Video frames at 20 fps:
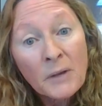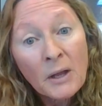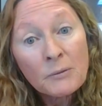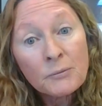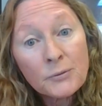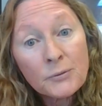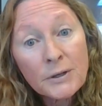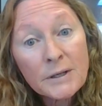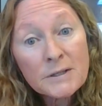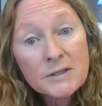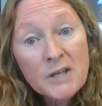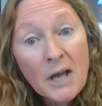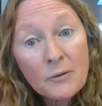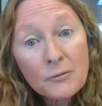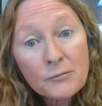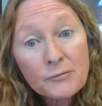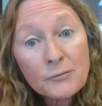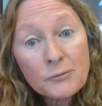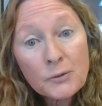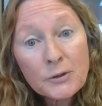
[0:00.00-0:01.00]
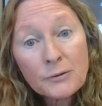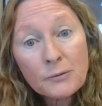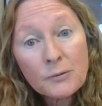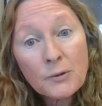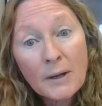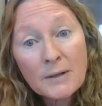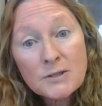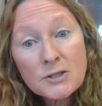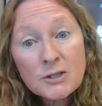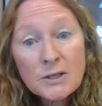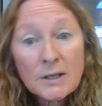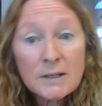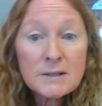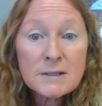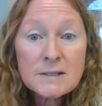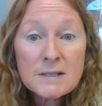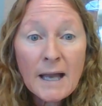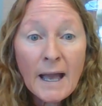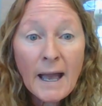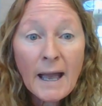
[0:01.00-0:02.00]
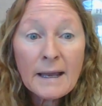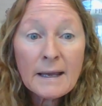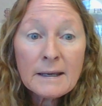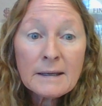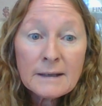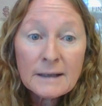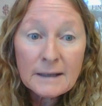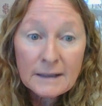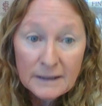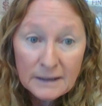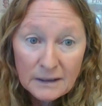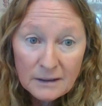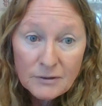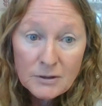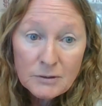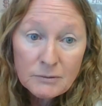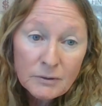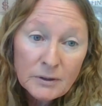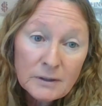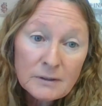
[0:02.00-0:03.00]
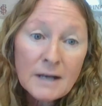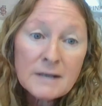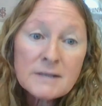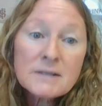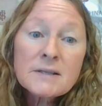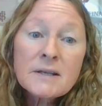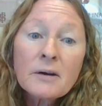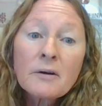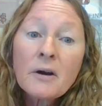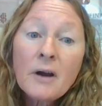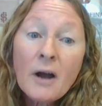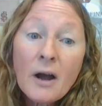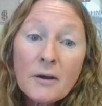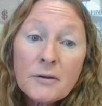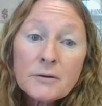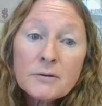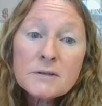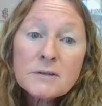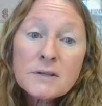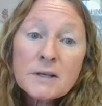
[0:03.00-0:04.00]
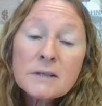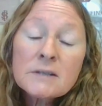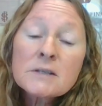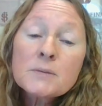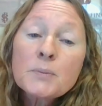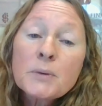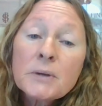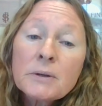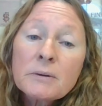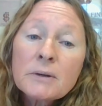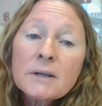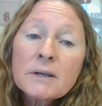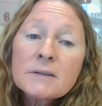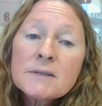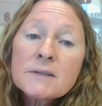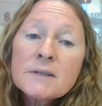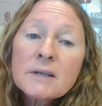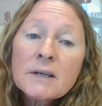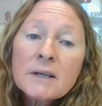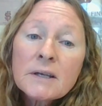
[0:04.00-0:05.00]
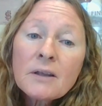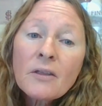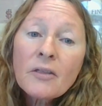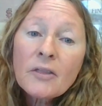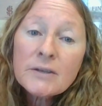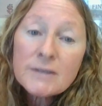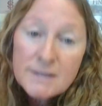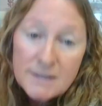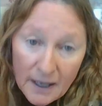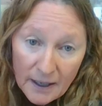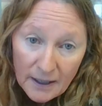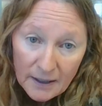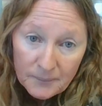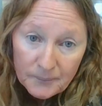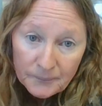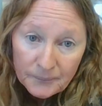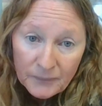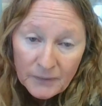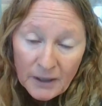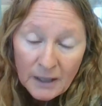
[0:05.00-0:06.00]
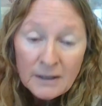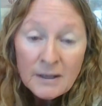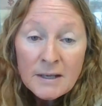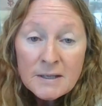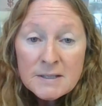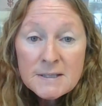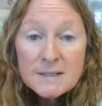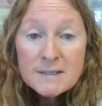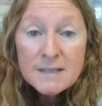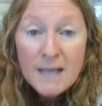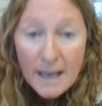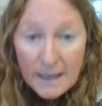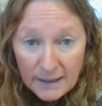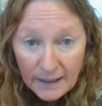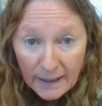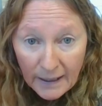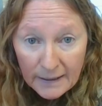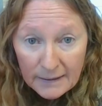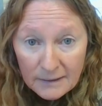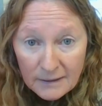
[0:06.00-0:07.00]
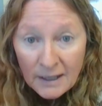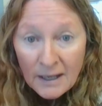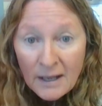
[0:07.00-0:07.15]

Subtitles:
reach out with questions, and even realize there are others experiencing the same. Second,